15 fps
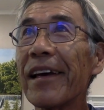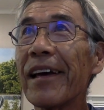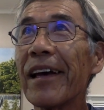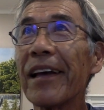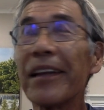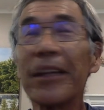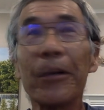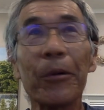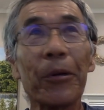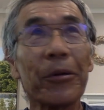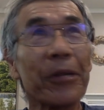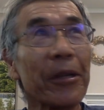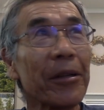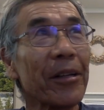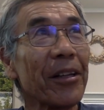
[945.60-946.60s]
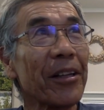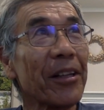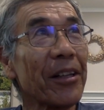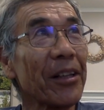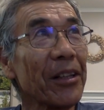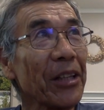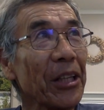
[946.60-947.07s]
And all the
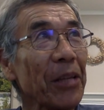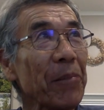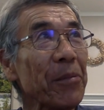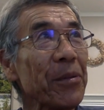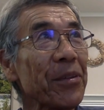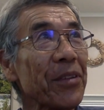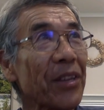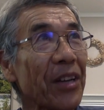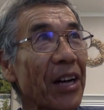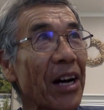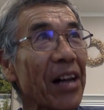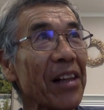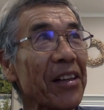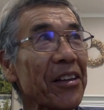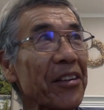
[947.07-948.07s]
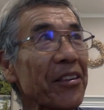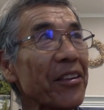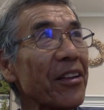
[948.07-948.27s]
leaves, the color,